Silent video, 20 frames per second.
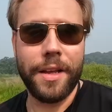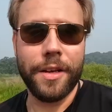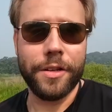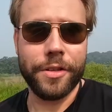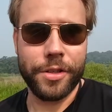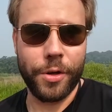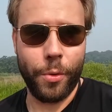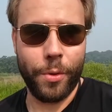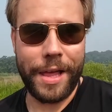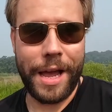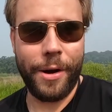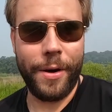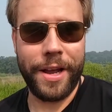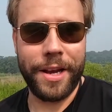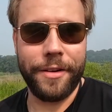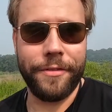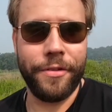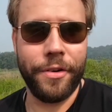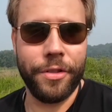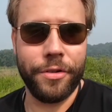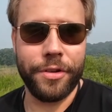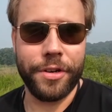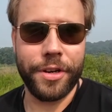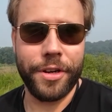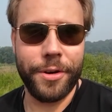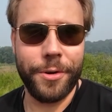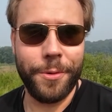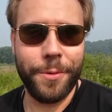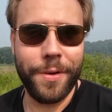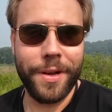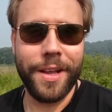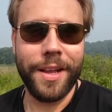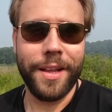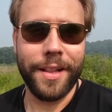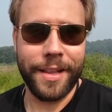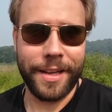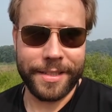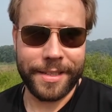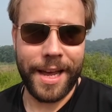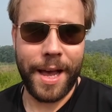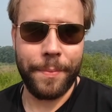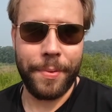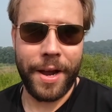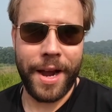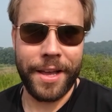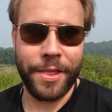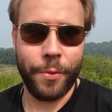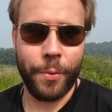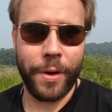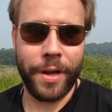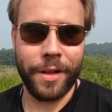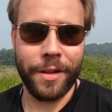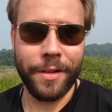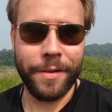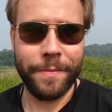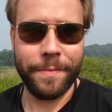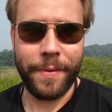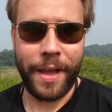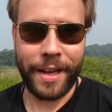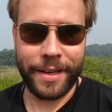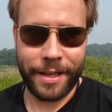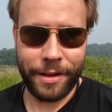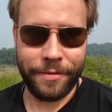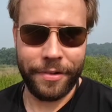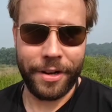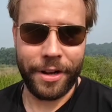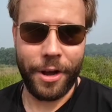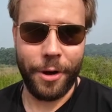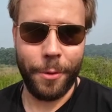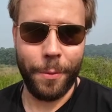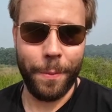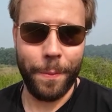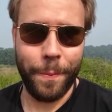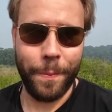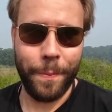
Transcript: So without any further ado, let's hop behind the wheel and give it a go.